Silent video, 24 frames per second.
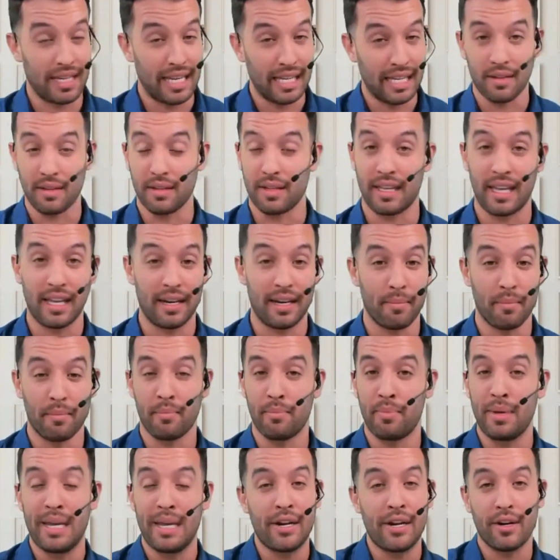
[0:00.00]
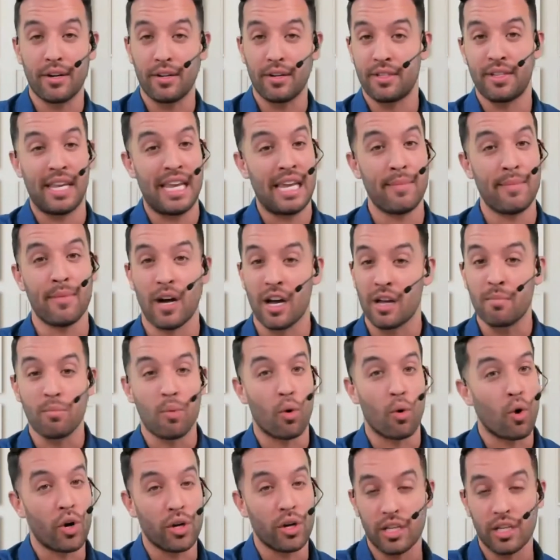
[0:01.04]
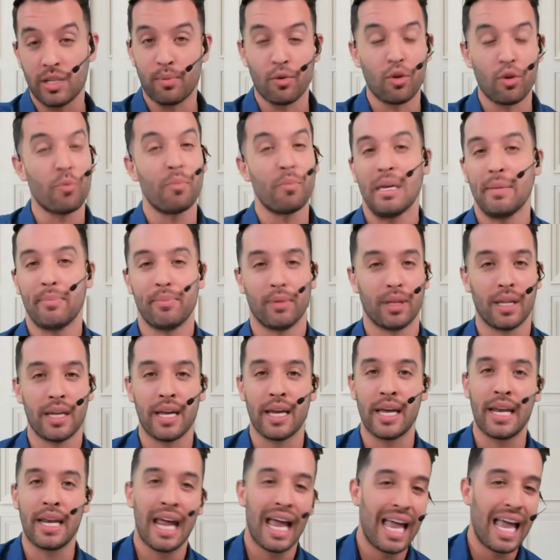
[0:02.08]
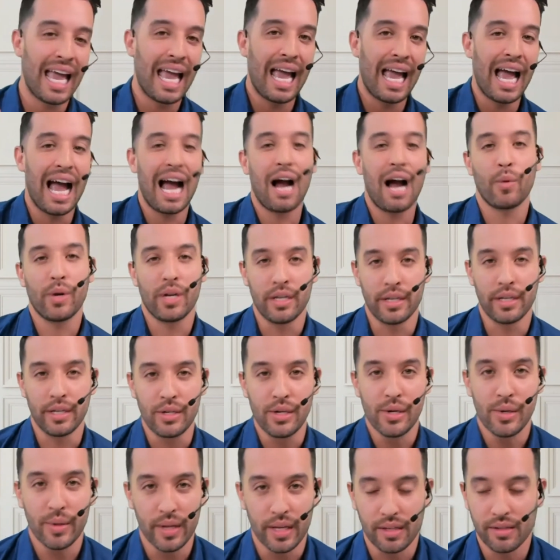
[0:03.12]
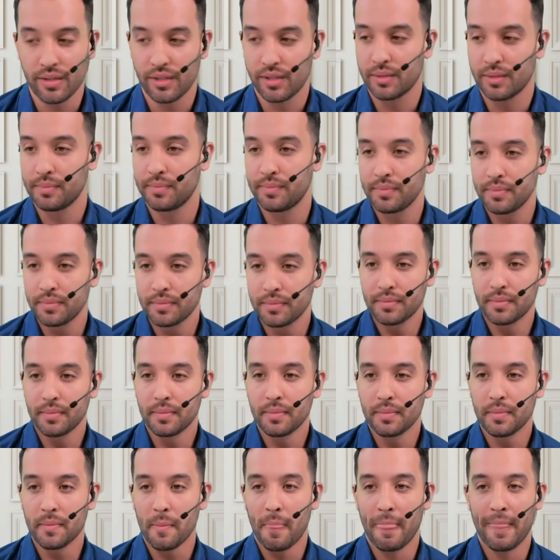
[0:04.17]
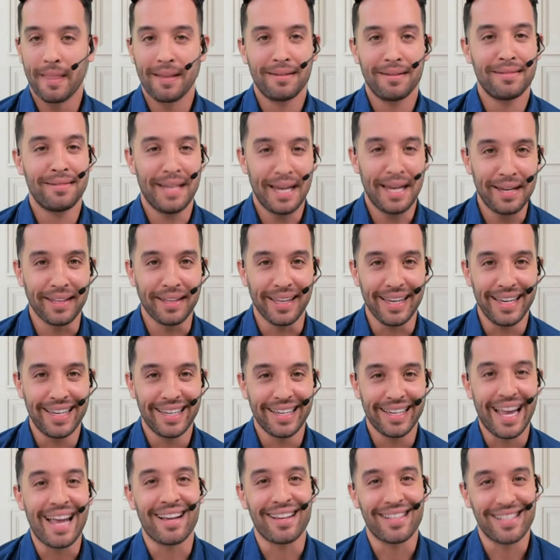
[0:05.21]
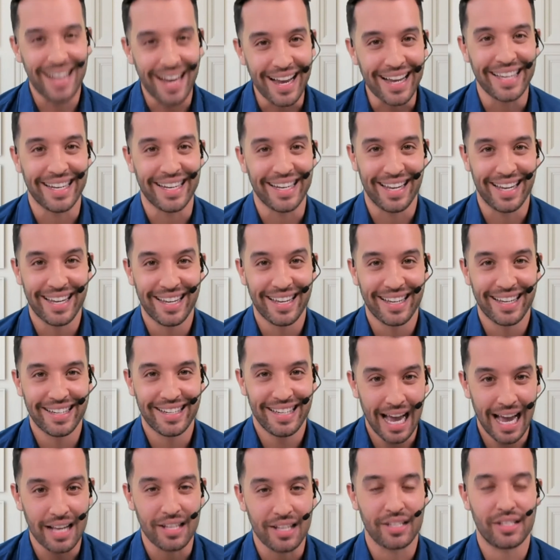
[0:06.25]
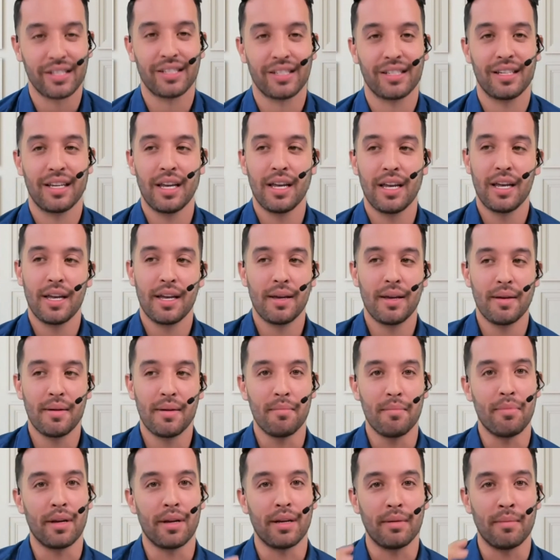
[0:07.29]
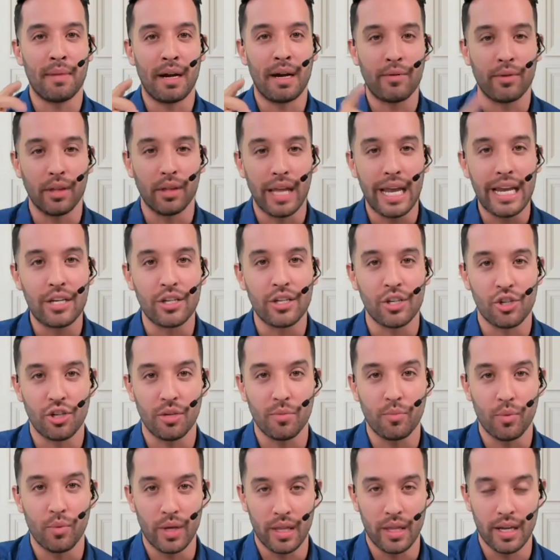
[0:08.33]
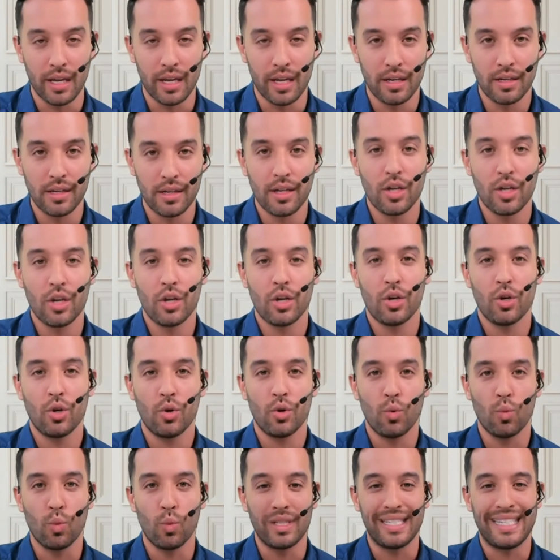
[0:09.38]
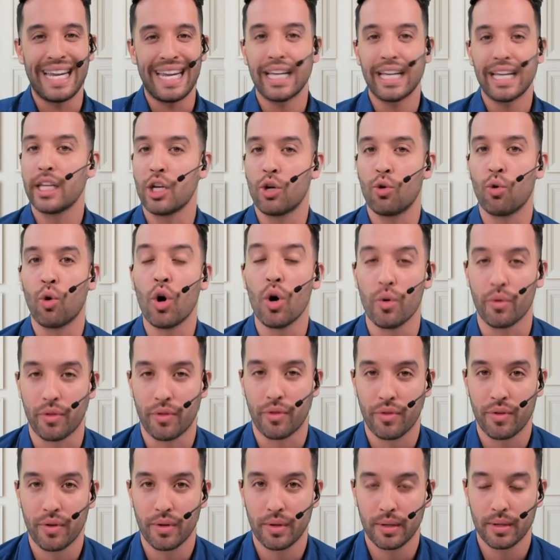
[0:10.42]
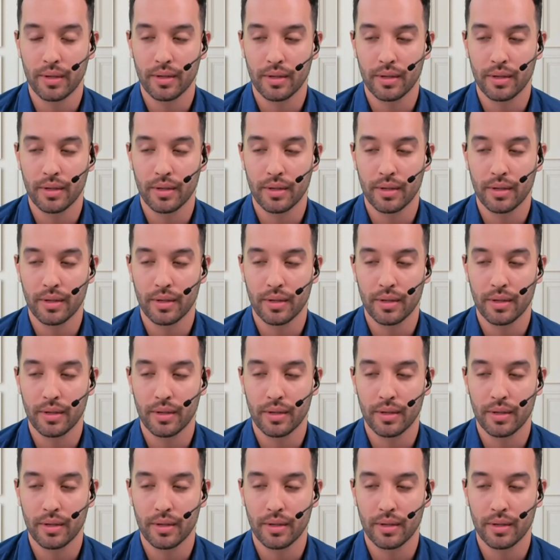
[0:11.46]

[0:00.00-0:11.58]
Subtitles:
get a bigger team on board. Let's pull people in. How are we going to do this? Daily anxiety, yes. But my relationship with it was daily growth.